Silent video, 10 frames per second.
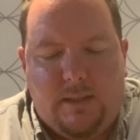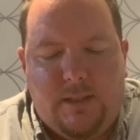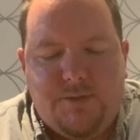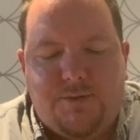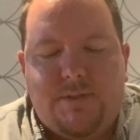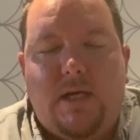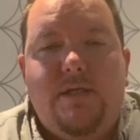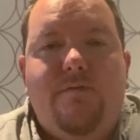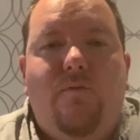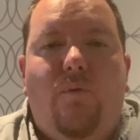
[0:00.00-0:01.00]
These are
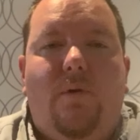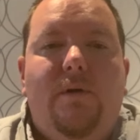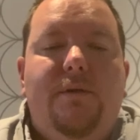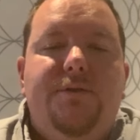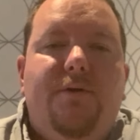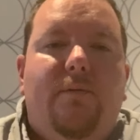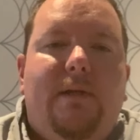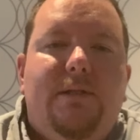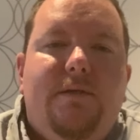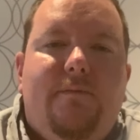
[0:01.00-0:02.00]
size 4, so they're
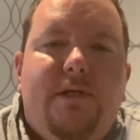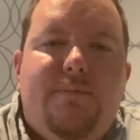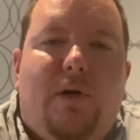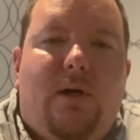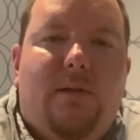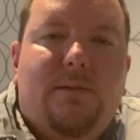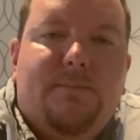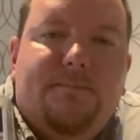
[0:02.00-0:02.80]
relatively small.